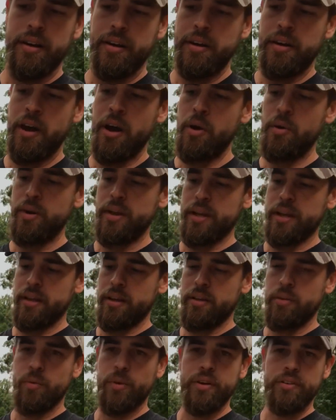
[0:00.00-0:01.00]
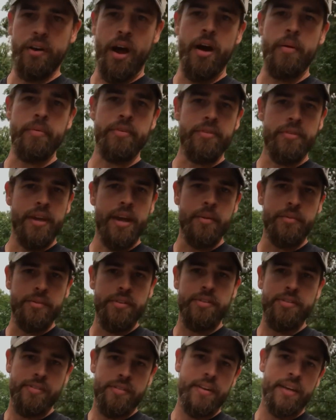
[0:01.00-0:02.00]
coating, which obviously helps
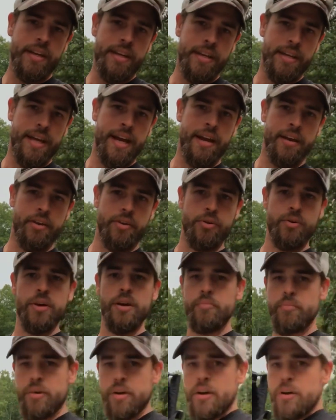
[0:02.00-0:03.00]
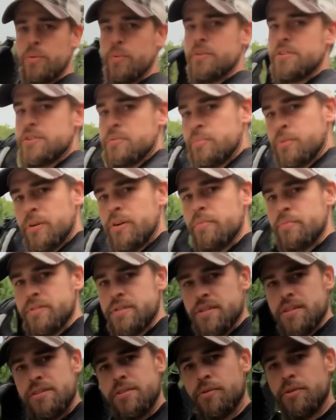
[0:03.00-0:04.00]
it stick and kind of grip once you put it in
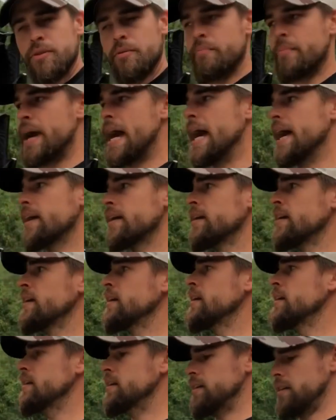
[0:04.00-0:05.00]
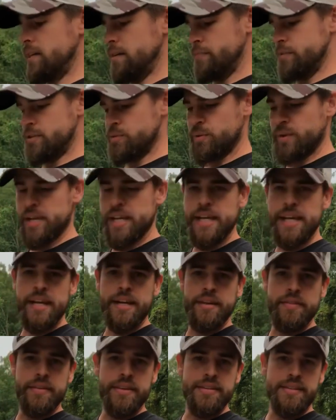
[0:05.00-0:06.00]
position on your back. Between
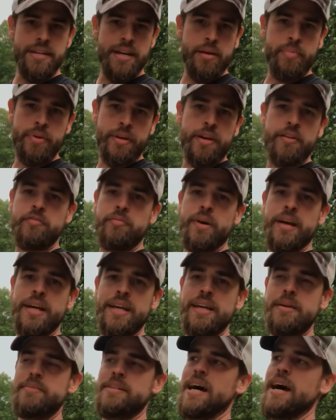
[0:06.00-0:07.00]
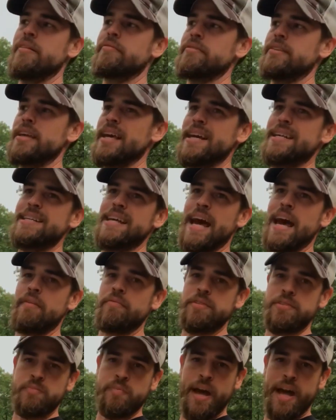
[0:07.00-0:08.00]
it and these cupping over my hips, I have yet to
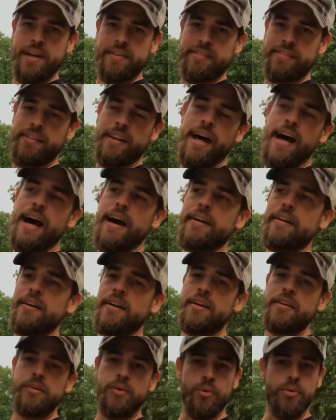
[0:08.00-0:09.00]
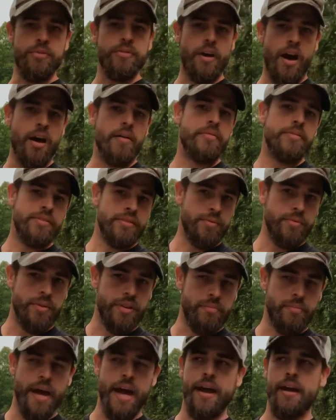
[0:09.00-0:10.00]
have this pack slide, of course, obviously
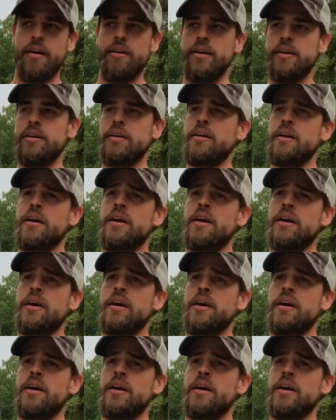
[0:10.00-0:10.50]
with the bag on it.